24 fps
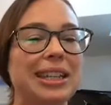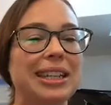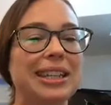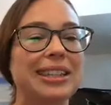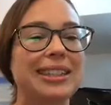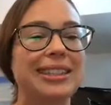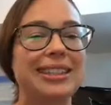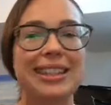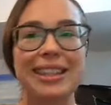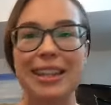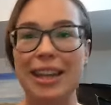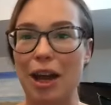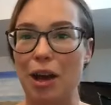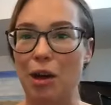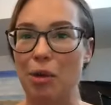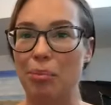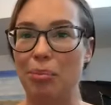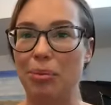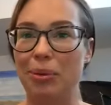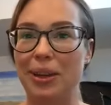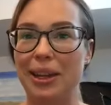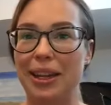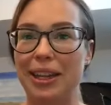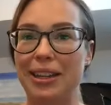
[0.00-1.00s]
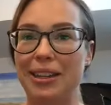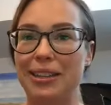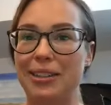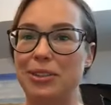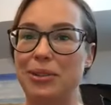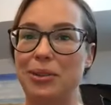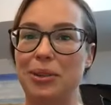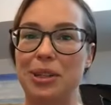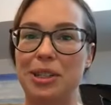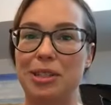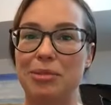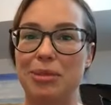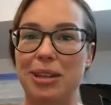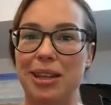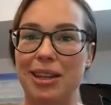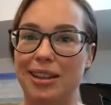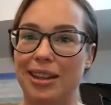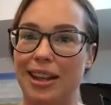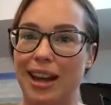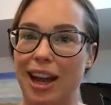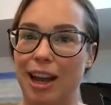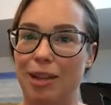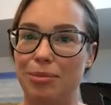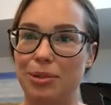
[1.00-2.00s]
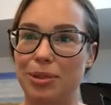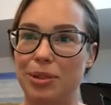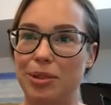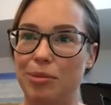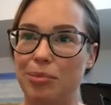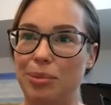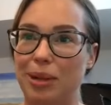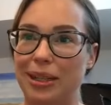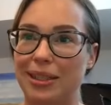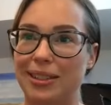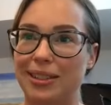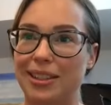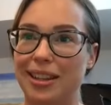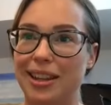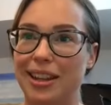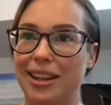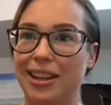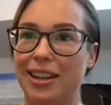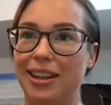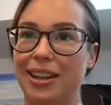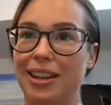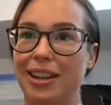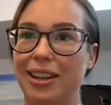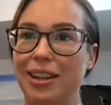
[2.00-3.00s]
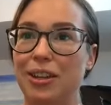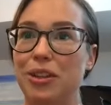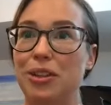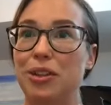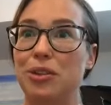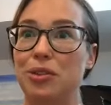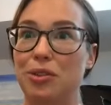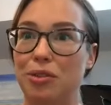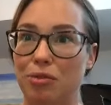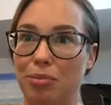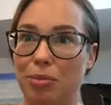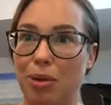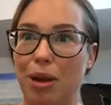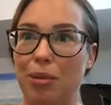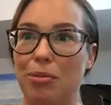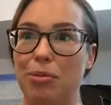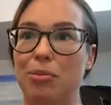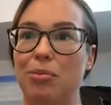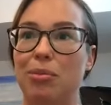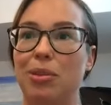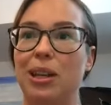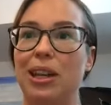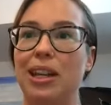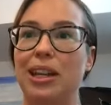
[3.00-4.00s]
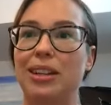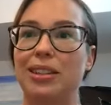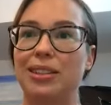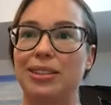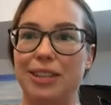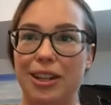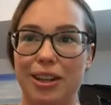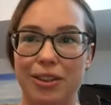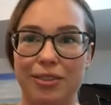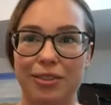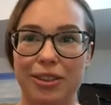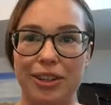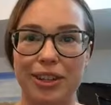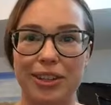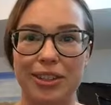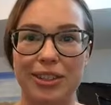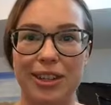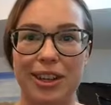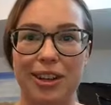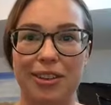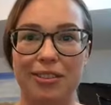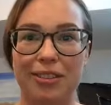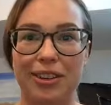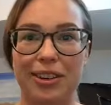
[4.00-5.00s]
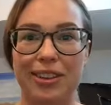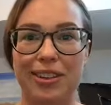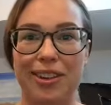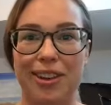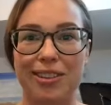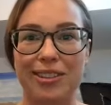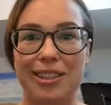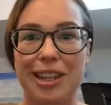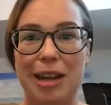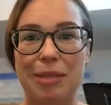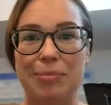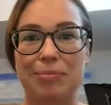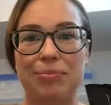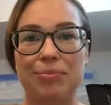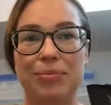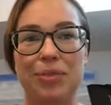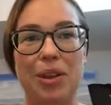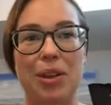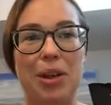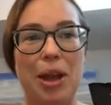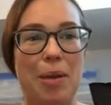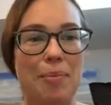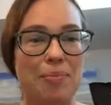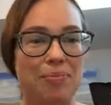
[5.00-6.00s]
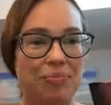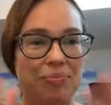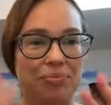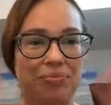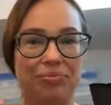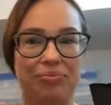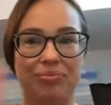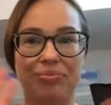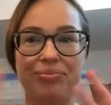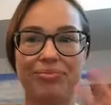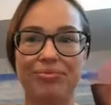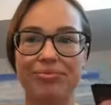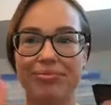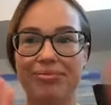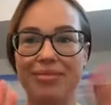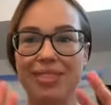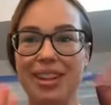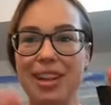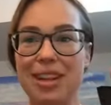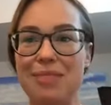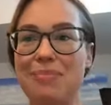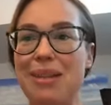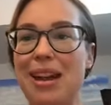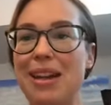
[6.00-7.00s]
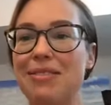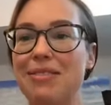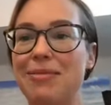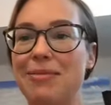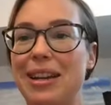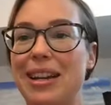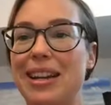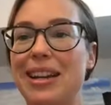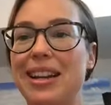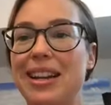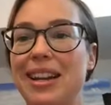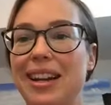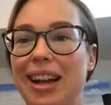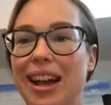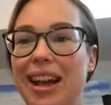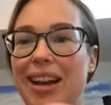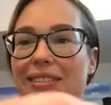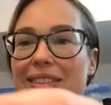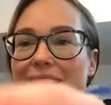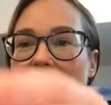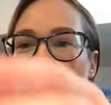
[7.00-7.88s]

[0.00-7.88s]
seek help. It is going to be the absolute best thing you have probably done for yourself in a long time. Okay. Bye, everybody. Have a good